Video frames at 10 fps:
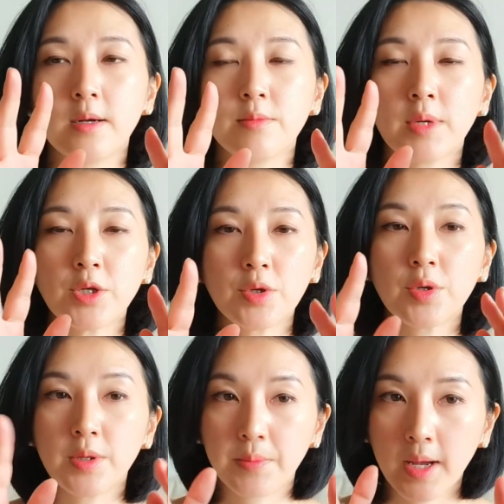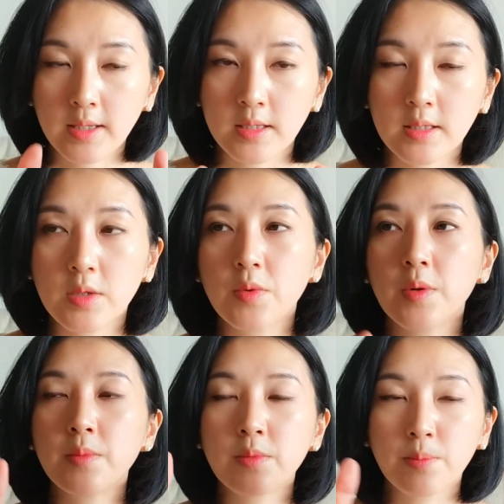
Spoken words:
Make sure you apply the serum